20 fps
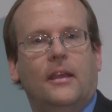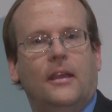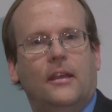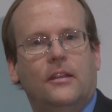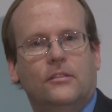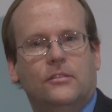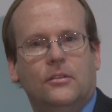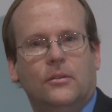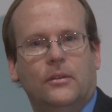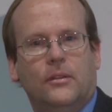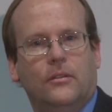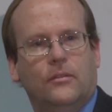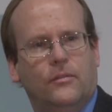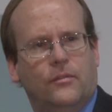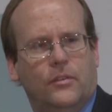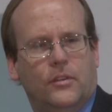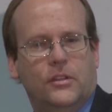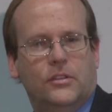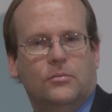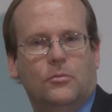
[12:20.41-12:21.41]
And so
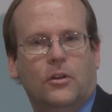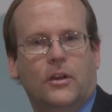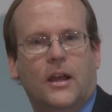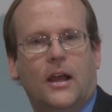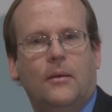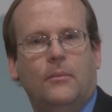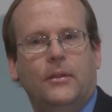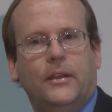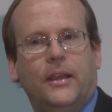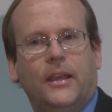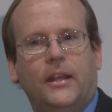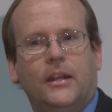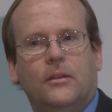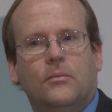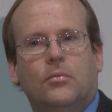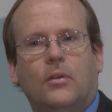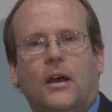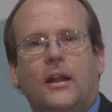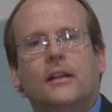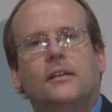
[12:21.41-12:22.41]
for these more
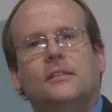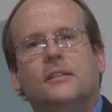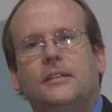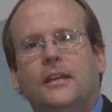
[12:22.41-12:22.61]
complicated products,